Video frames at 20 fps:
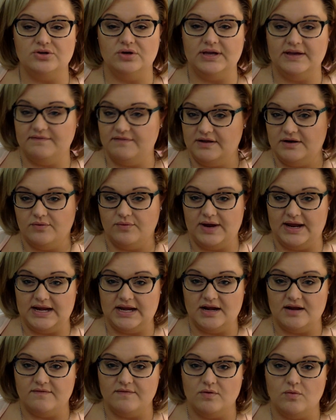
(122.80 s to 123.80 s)
you give it a
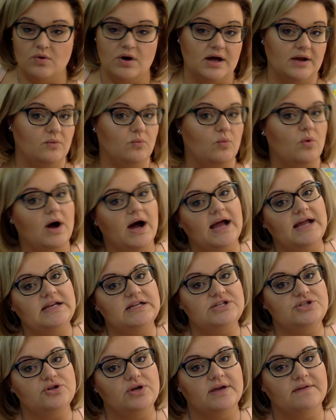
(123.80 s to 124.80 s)
rating of a 1? Why
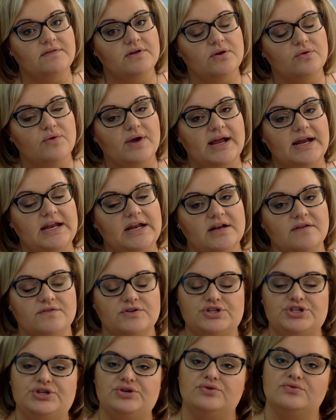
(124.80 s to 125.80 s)
did you give it a rating of a
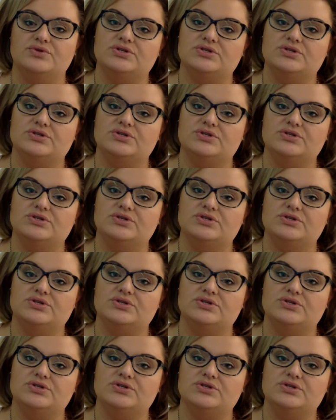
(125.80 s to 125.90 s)
2?